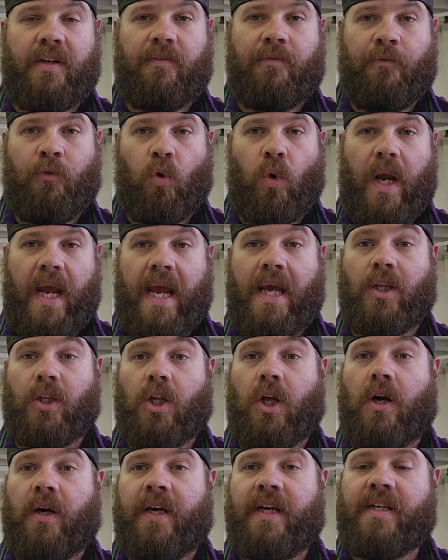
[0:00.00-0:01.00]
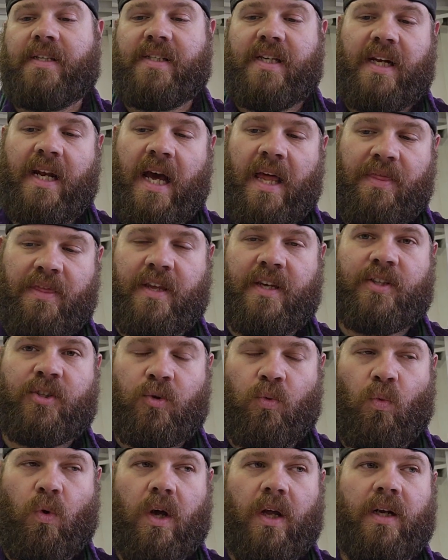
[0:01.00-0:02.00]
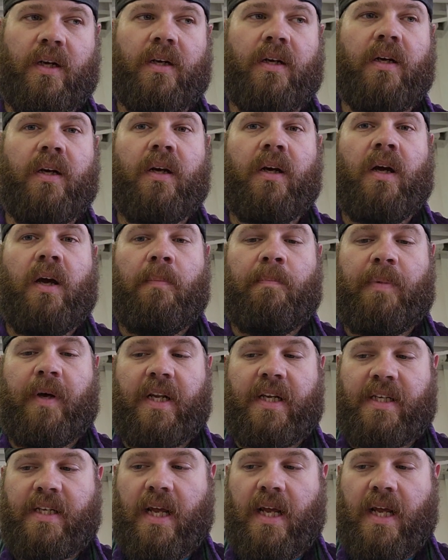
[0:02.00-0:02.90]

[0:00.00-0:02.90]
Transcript: for a long easy. Not this one, but